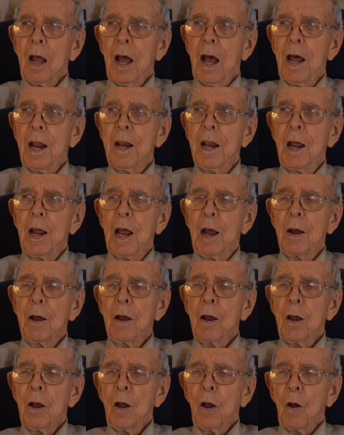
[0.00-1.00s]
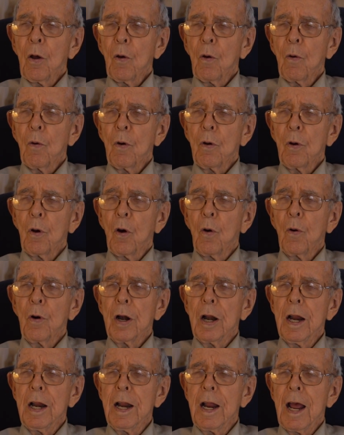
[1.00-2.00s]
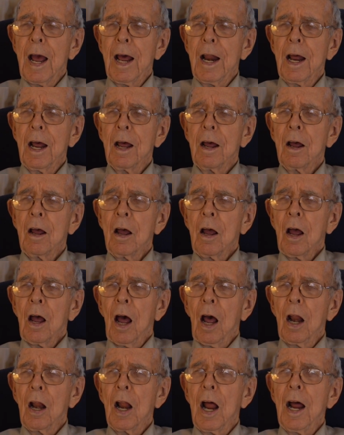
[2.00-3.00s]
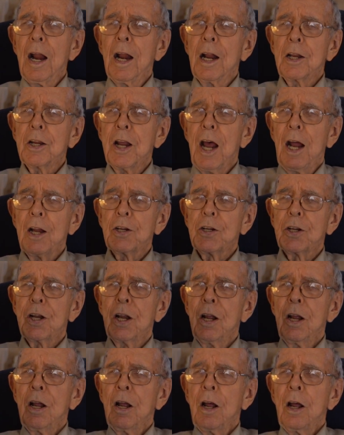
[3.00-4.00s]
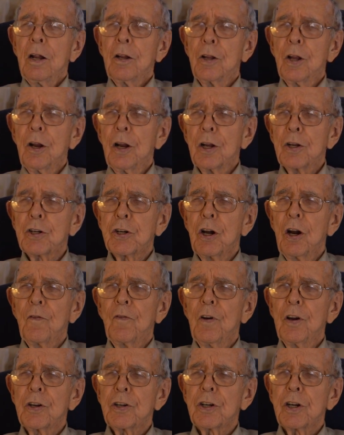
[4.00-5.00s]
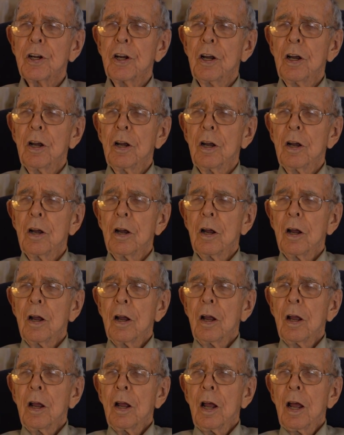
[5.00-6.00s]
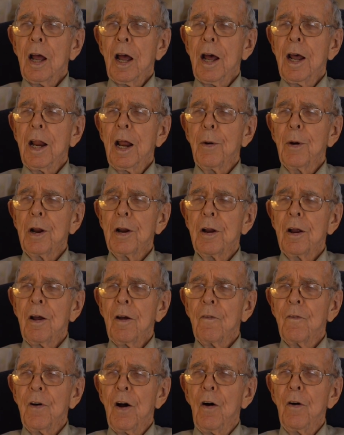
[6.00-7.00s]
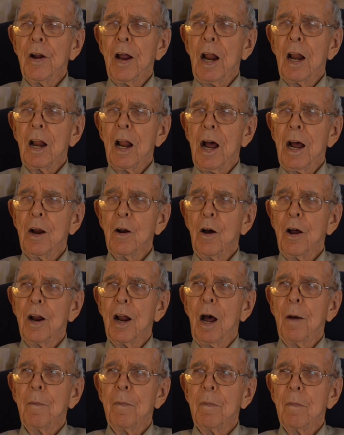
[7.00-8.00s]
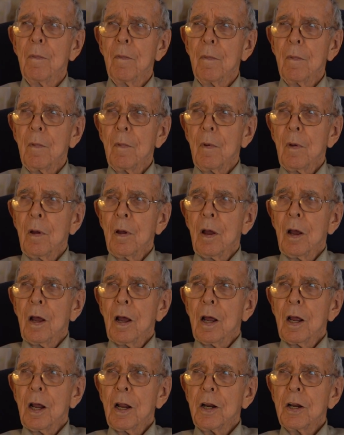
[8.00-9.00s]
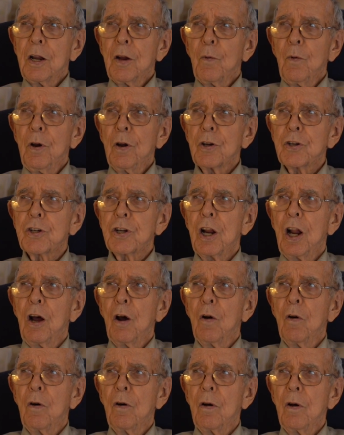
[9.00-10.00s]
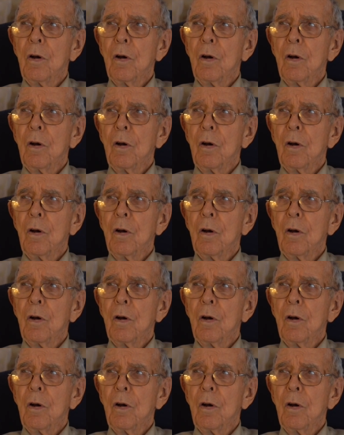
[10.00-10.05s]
And then they had a line attached to the surface. And they would follow that line on up real slow.